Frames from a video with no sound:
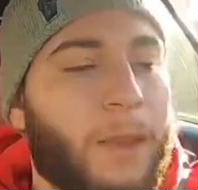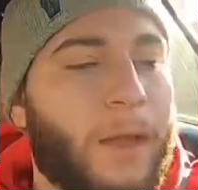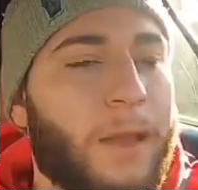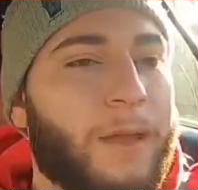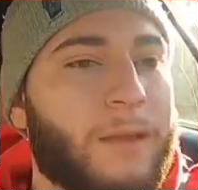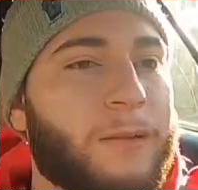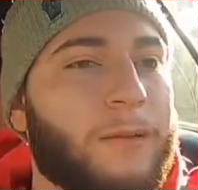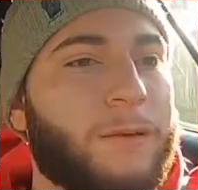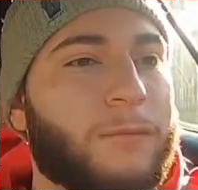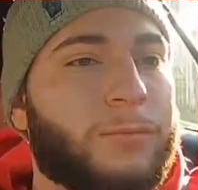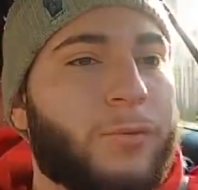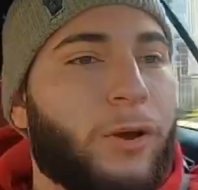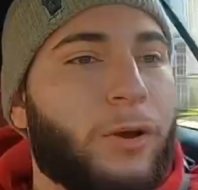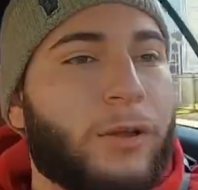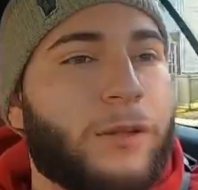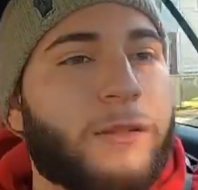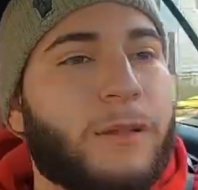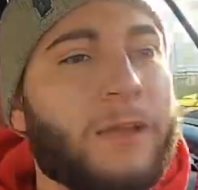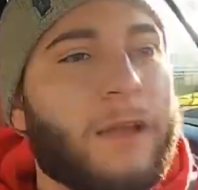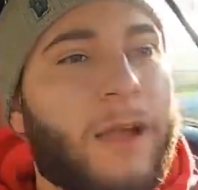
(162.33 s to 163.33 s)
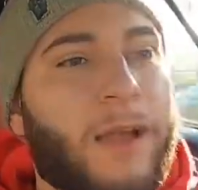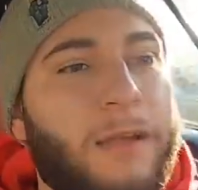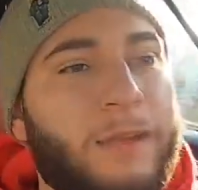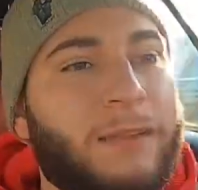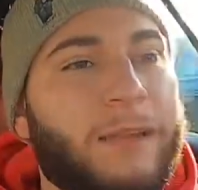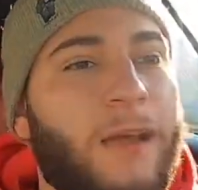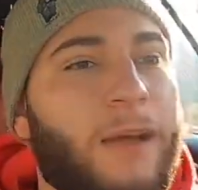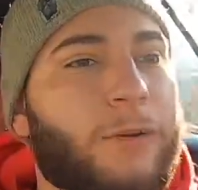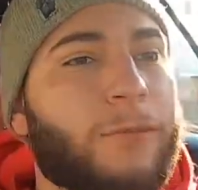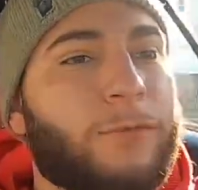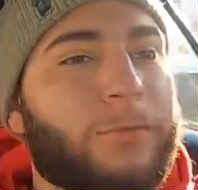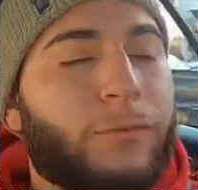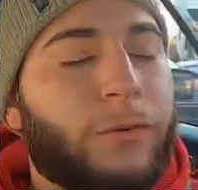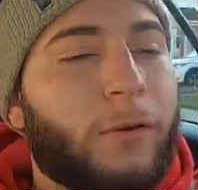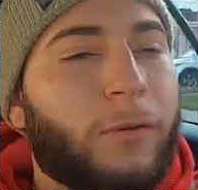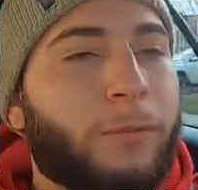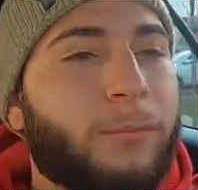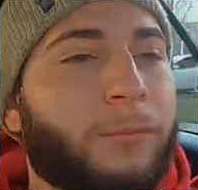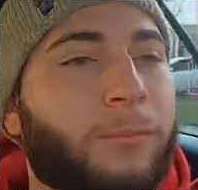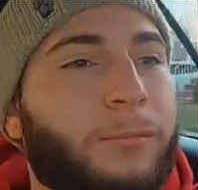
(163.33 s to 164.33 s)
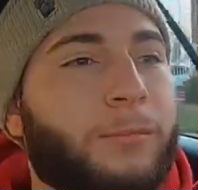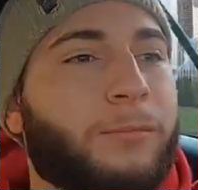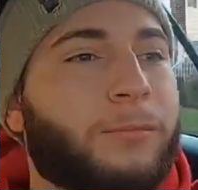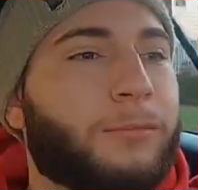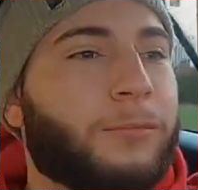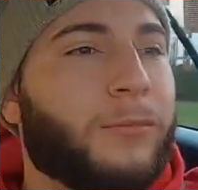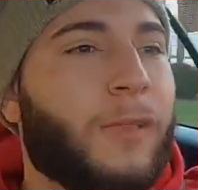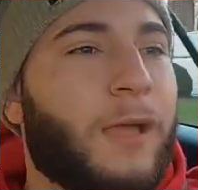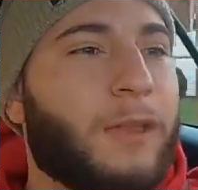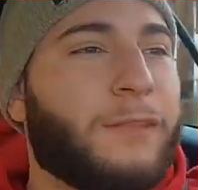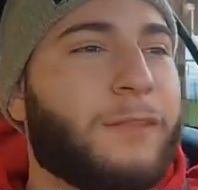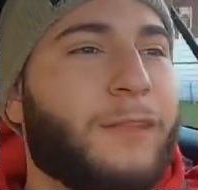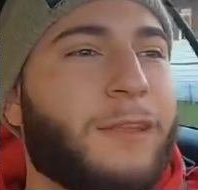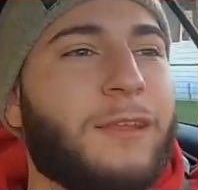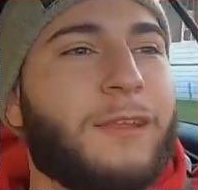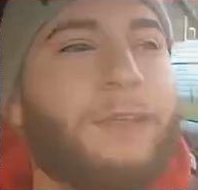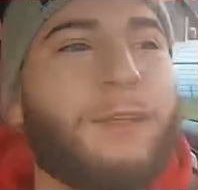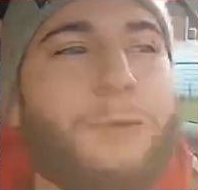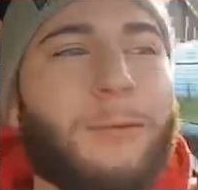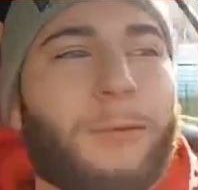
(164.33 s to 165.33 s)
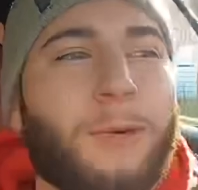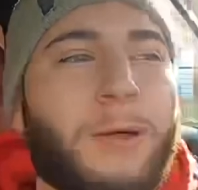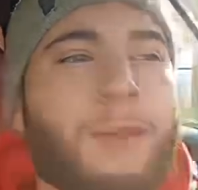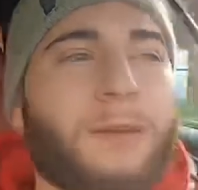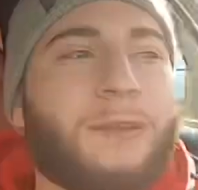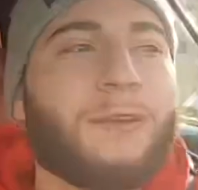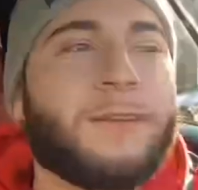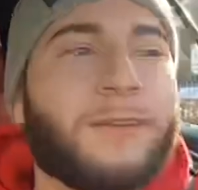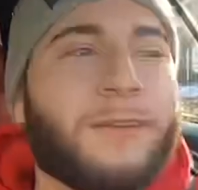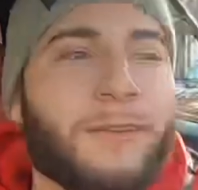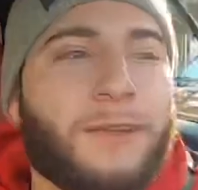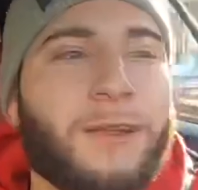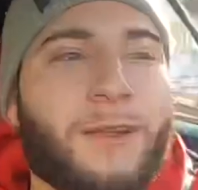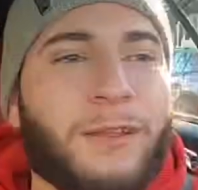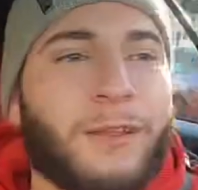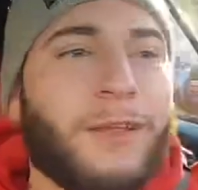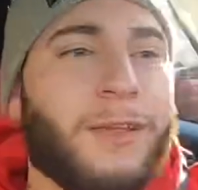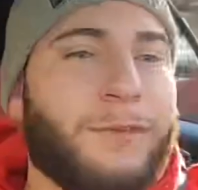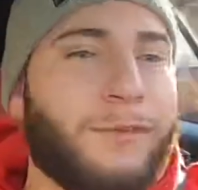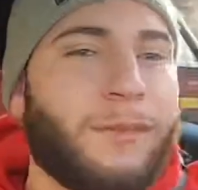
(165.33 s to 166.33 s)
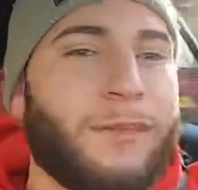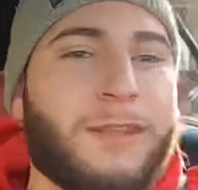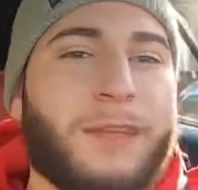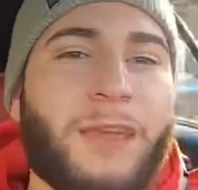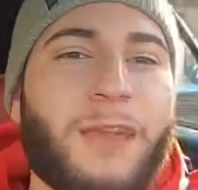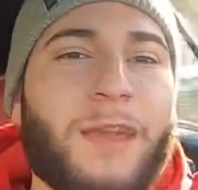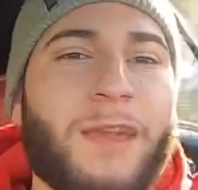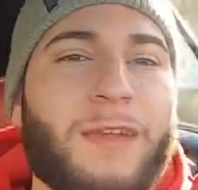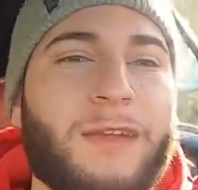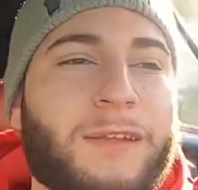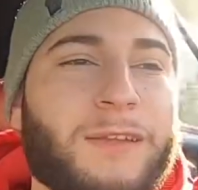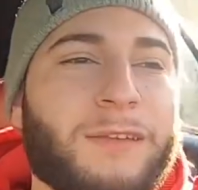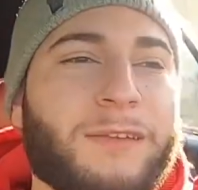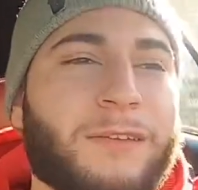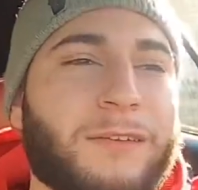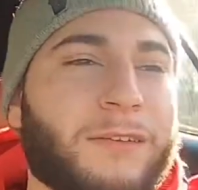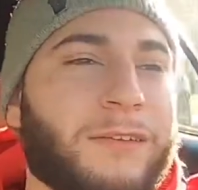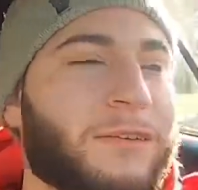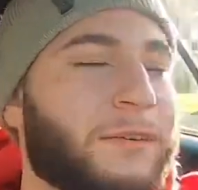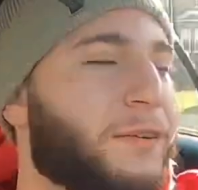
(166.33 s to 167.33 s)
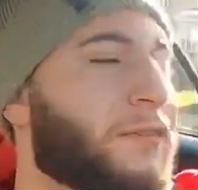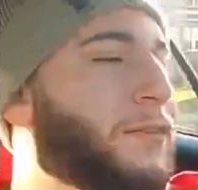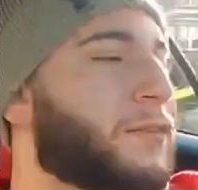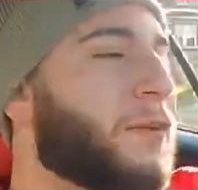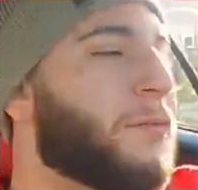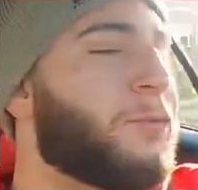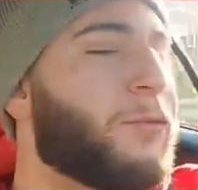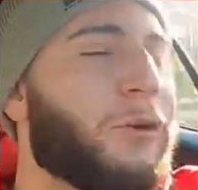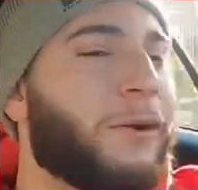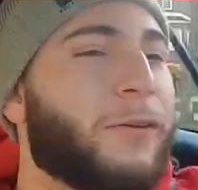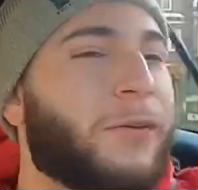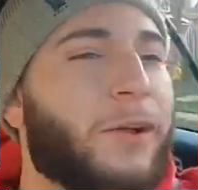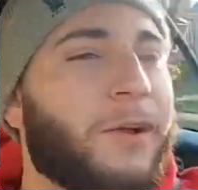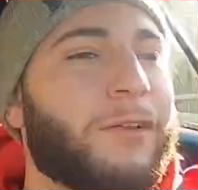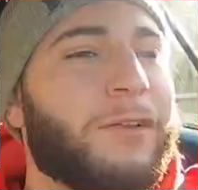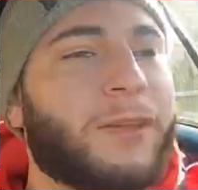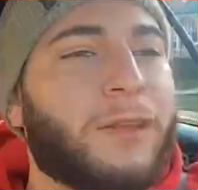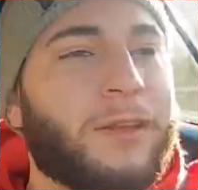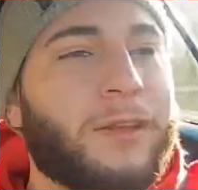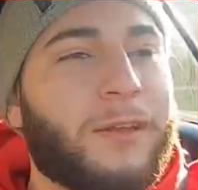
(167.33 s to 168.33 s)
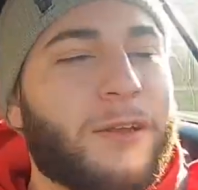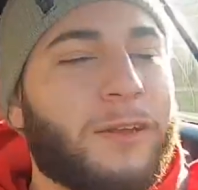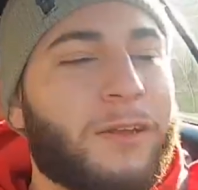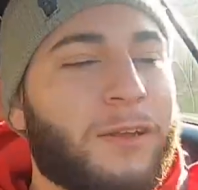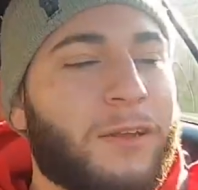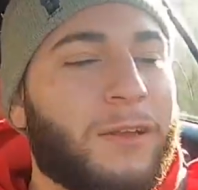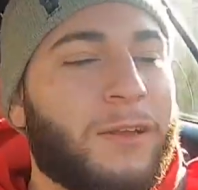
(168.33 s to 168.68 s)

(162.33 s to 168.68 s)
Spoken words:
I ended up talking the guy down from, I think he wanted 11K or somewhere around there.